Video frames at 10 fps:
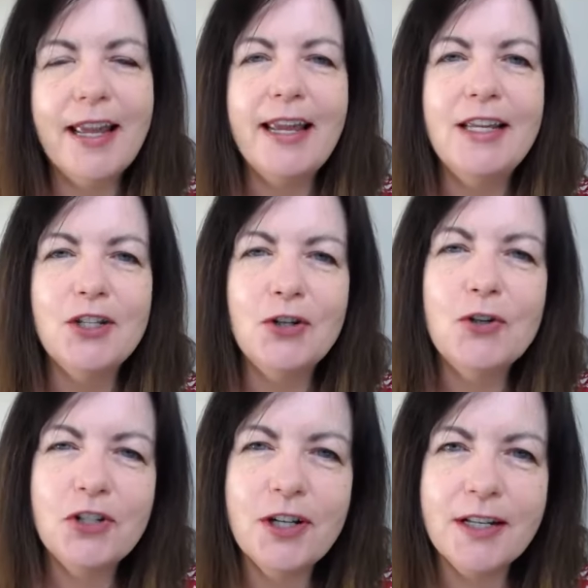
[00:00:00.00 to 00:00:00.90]
is your
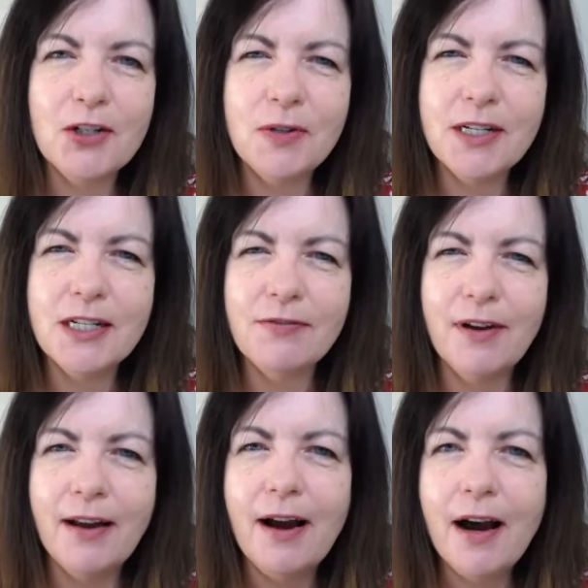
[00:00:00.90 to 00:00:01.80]
chance to identify
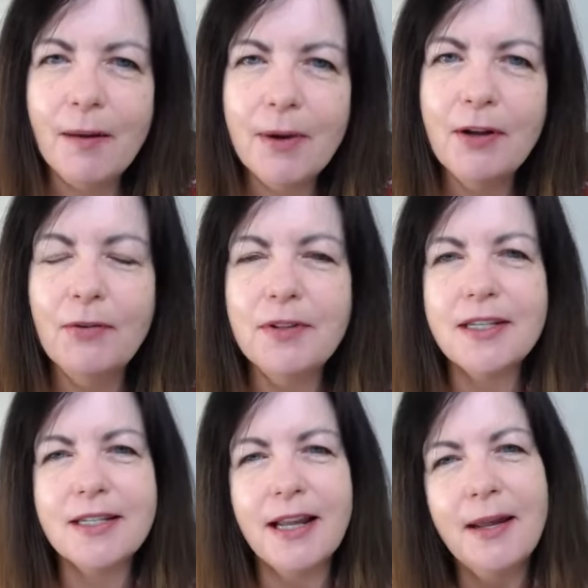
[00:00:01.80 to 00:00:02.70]
am I on the
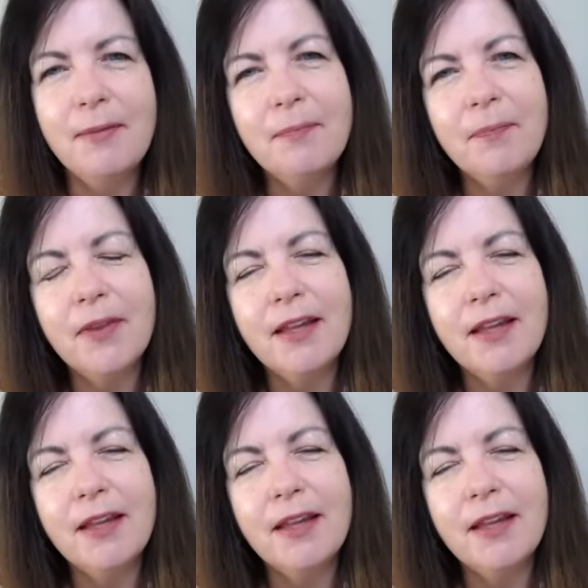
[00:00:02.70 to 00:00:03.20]
same